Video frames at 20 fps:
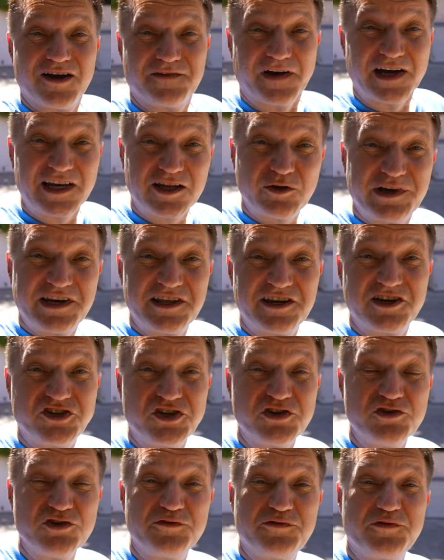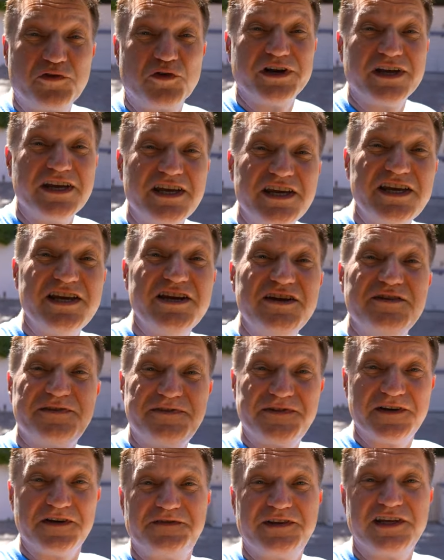Finally, we did a tune for
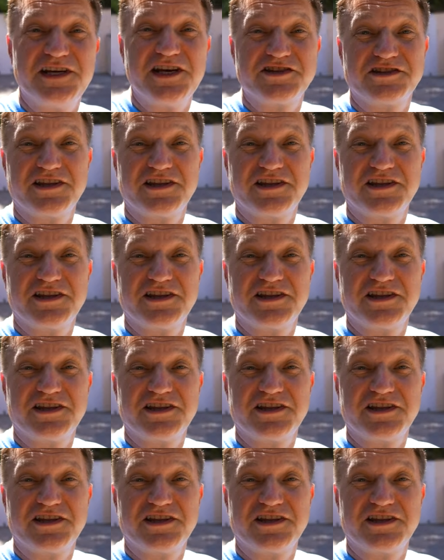E50.